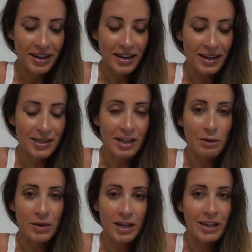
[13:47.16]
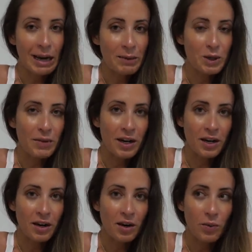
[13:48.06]
it's gonna be that much
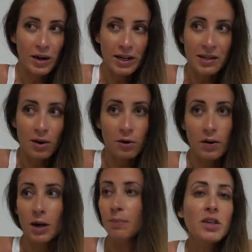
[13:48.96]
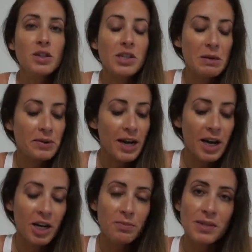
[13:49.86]
better when it's over. Just keep your
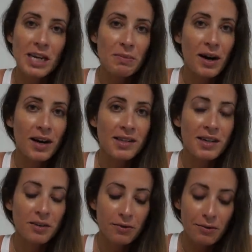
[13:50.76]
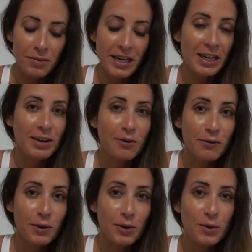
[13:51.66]
head up, stay positive, eat good
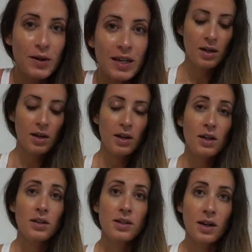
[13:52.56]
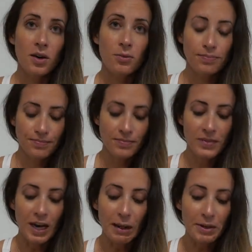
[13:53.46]
food. So
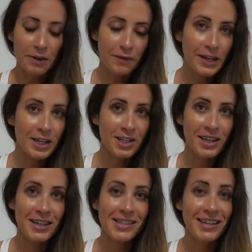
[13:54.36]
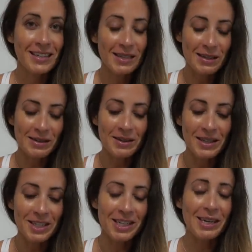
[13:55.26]
I'm gonna finish this. It's
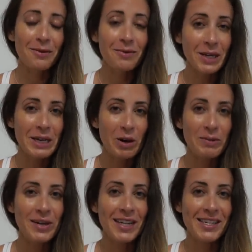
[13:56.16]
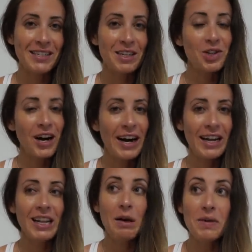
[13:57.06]
delicious. I really hope you guys get to try
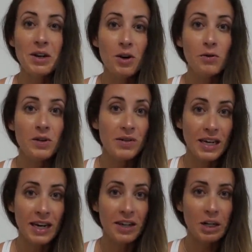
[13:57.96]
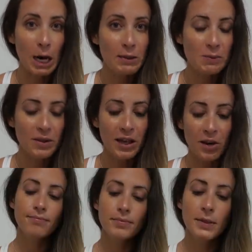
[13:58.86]
it. Let me know if you did in the comments below.
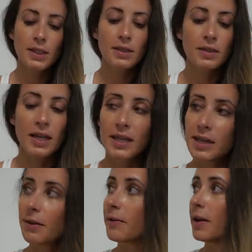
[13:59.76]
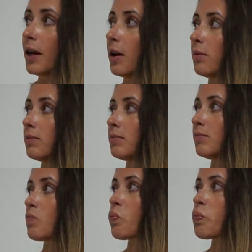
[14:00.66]
That's it for now.
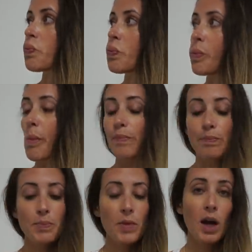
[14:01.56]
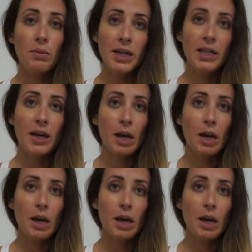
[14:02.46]
I'm gonna get that